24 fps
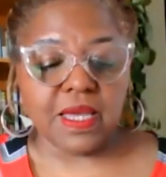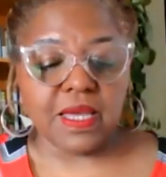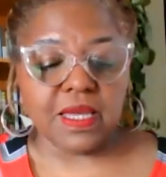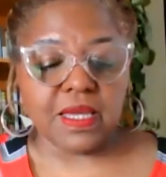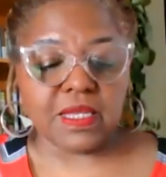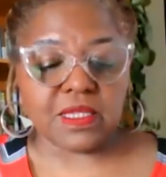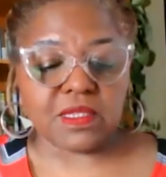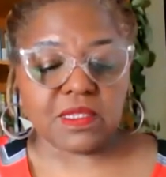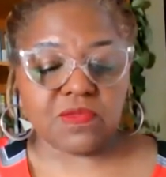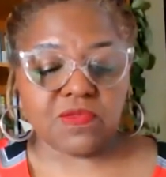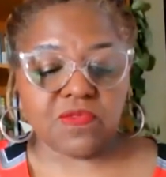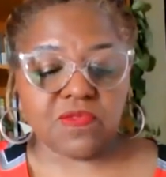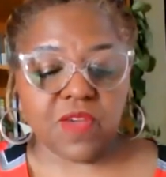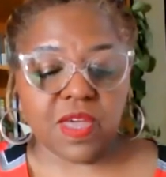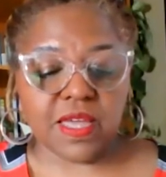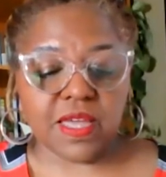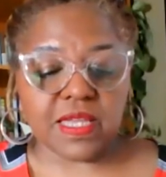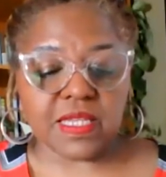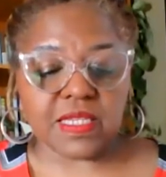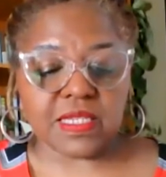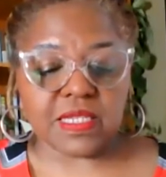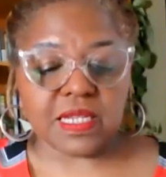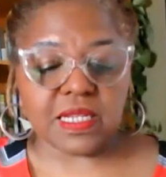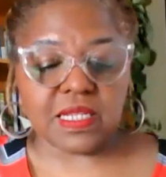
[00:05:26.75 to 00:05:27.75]
his
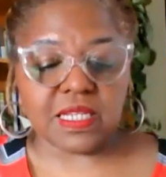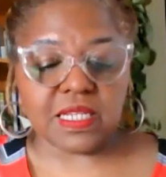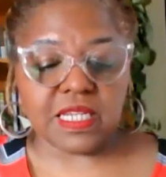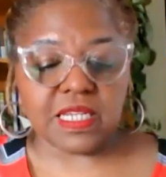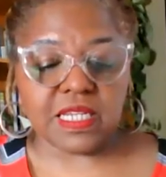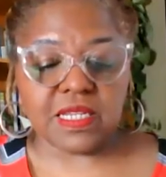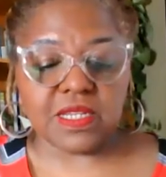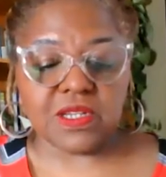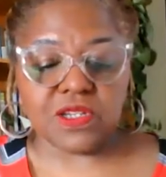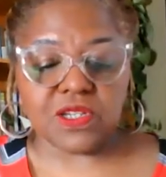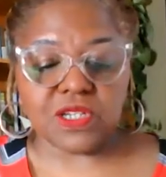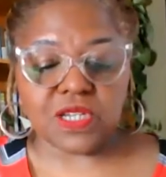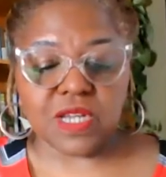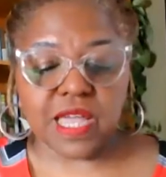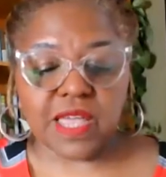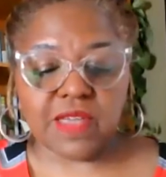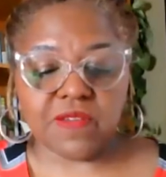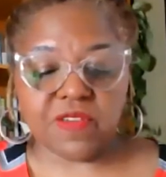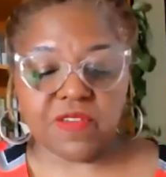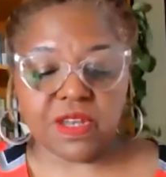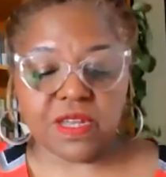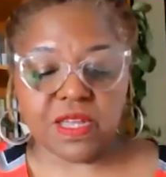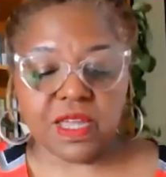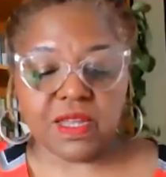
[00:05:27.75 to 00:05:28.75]
face cleanly
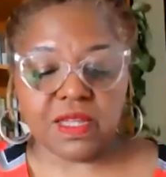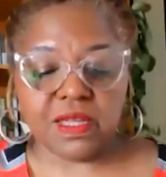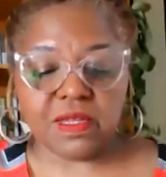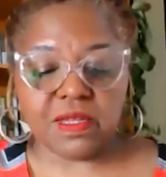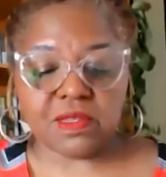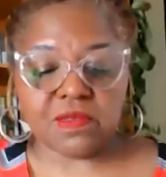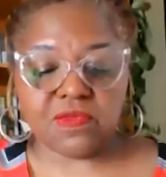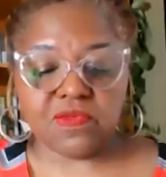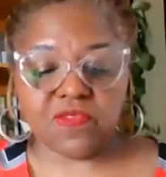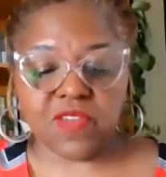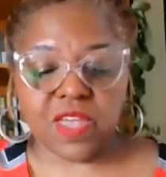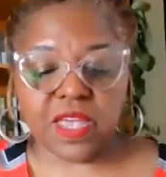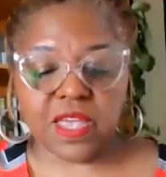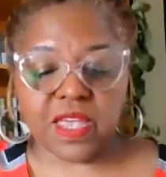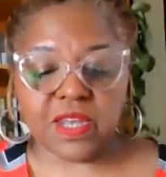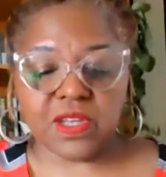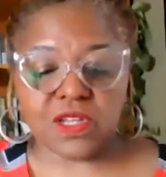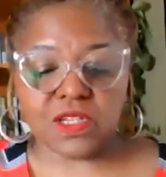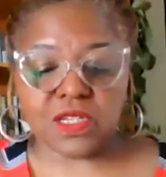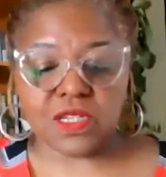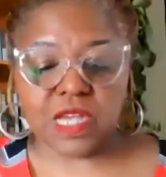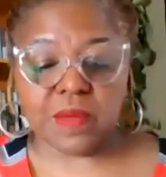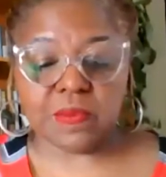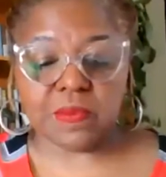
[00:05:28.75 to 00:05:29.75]
shaven and his fade
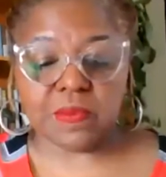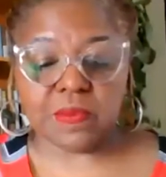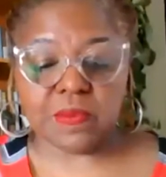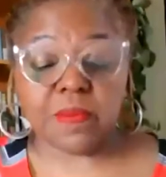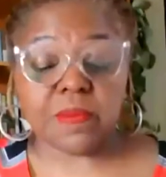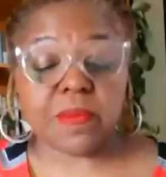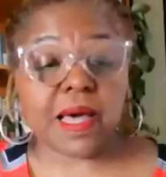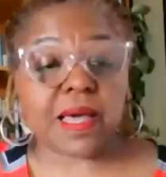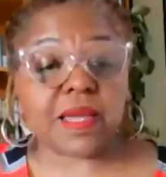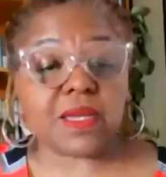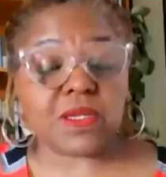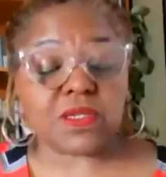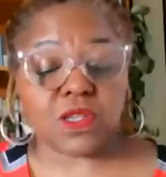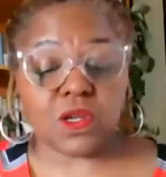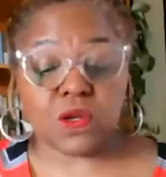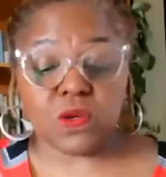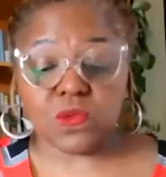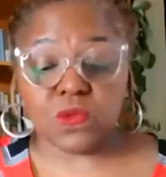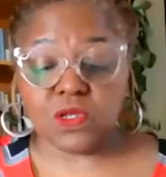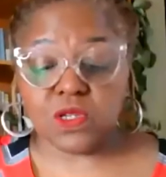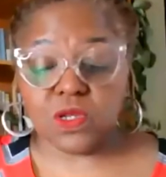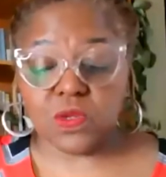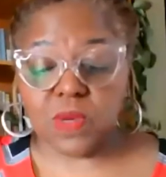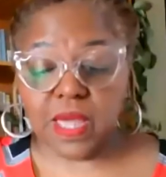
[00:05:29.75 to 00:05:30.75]
shaped up by his
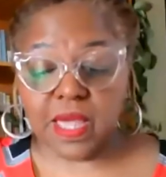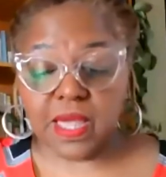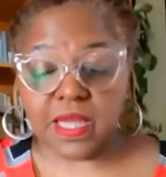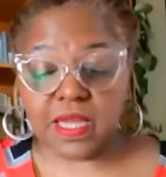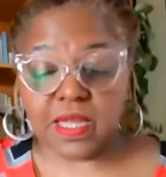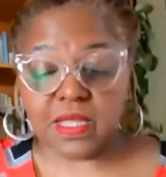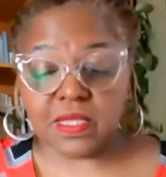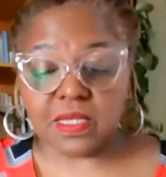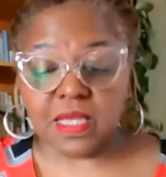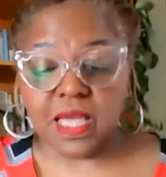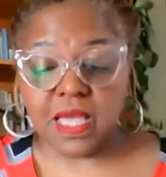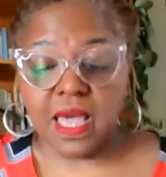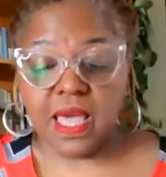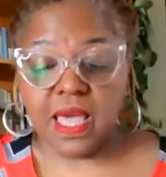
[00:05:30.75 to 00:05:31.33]
own two hands,